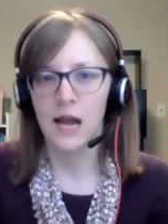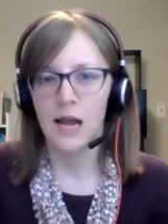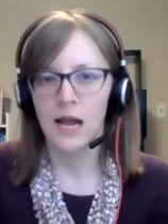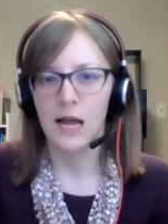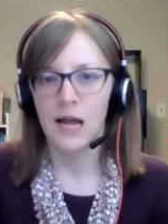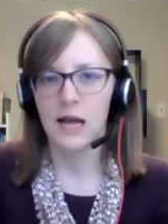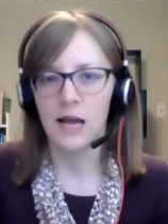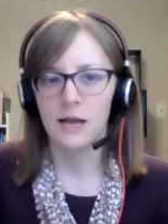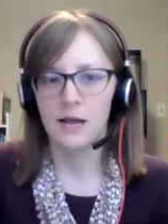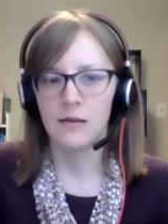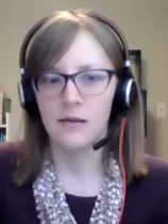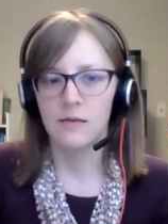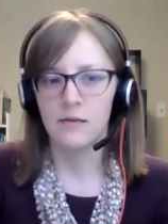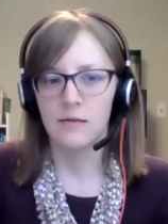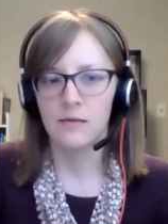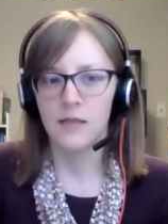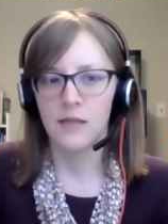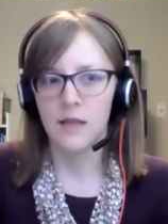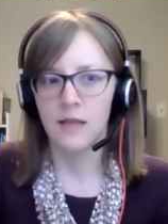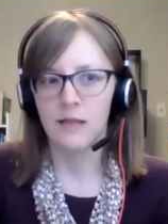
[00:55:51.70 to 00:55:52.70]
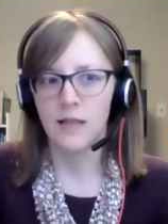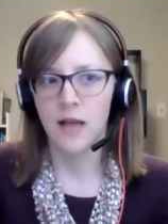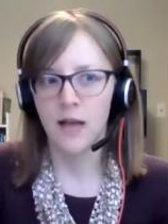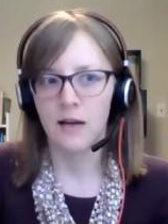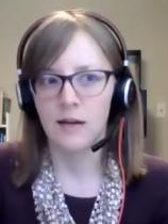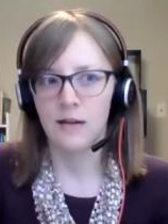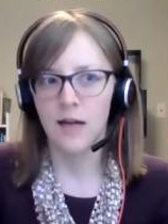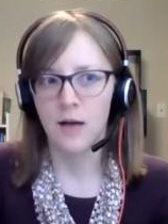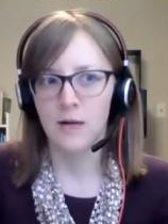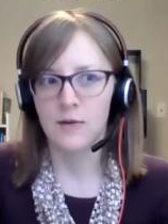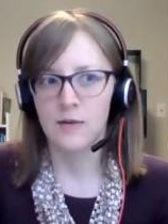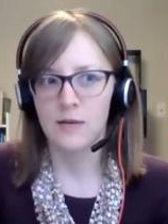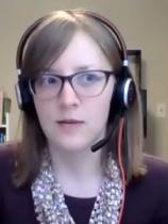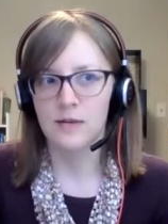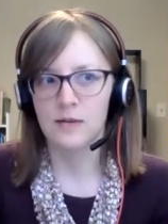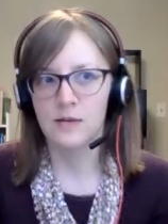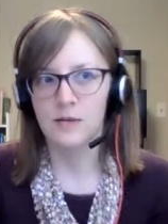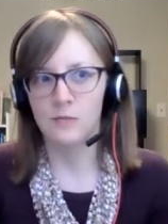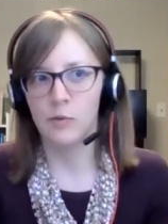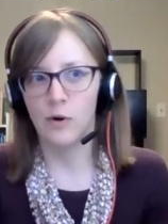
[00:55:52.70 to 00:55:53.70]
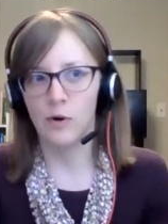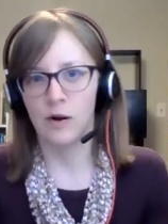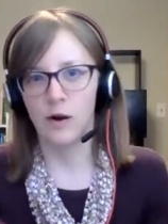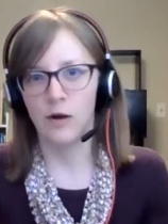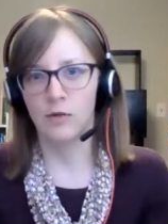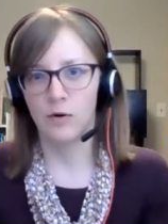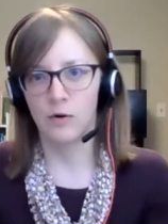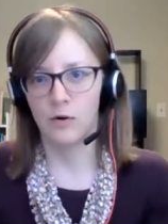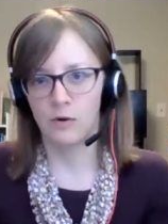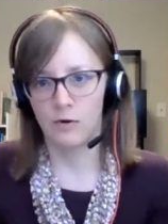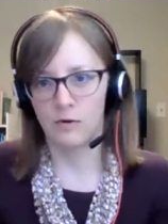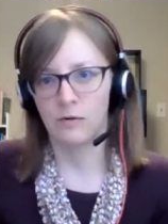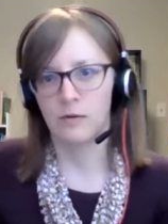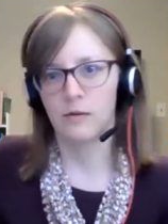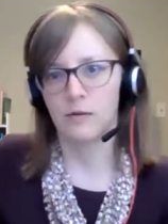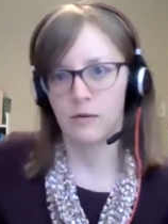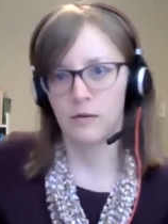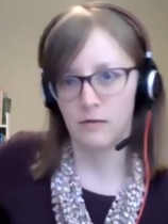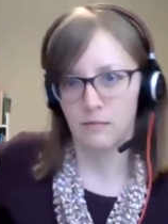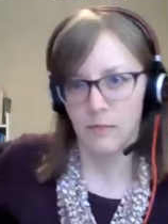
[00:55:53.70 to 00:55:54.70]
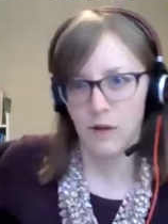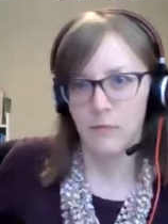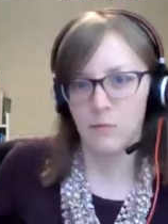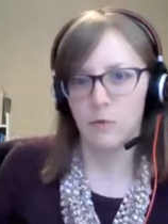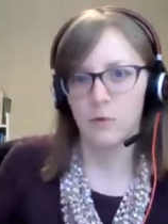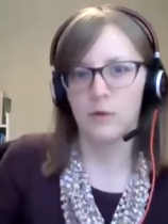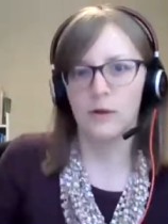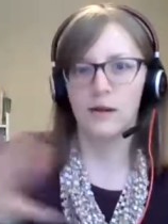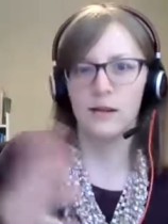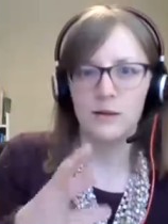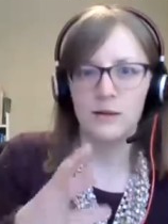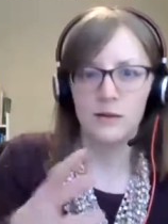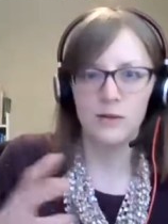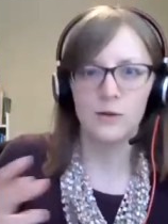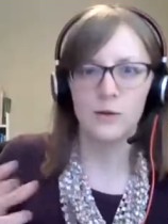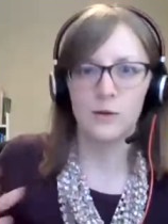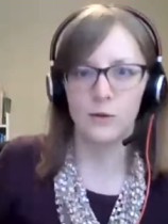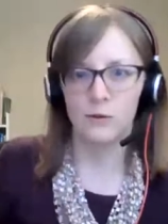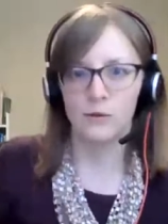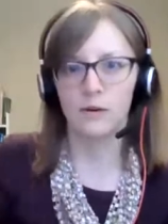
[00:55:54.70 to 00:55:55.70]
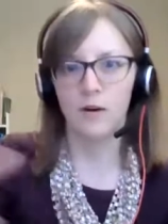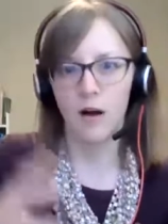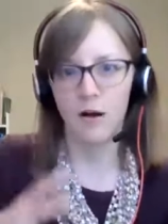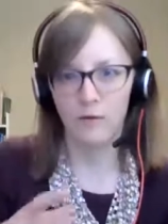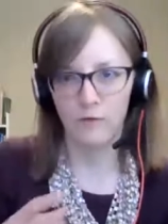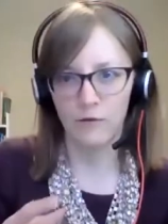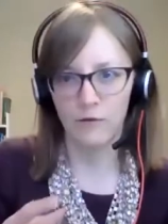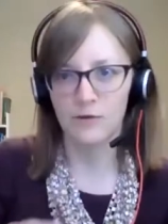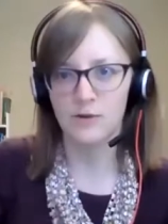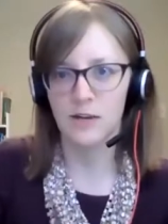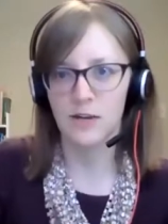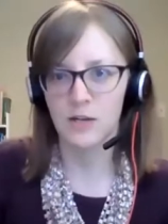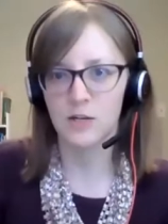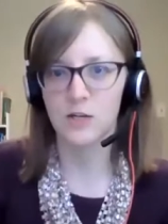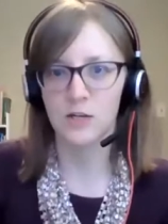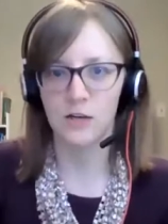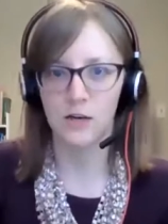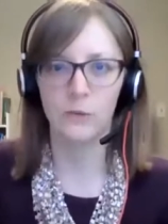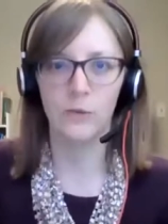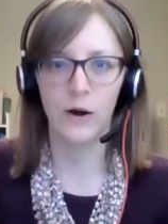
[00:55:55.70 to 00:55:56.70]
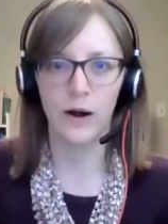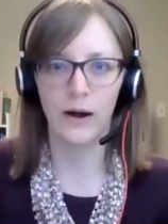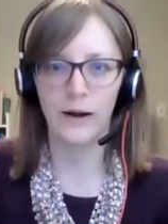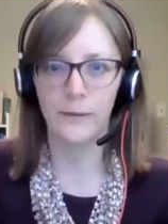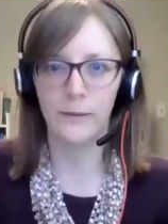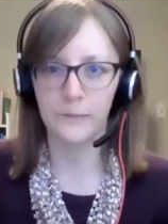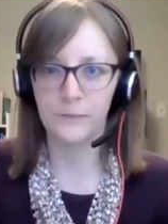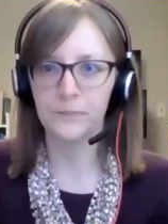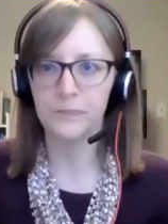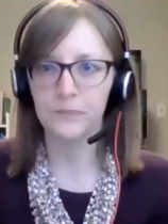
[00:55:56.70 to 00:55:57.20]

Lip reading: And then that allows us to bring other people into the conversation, right?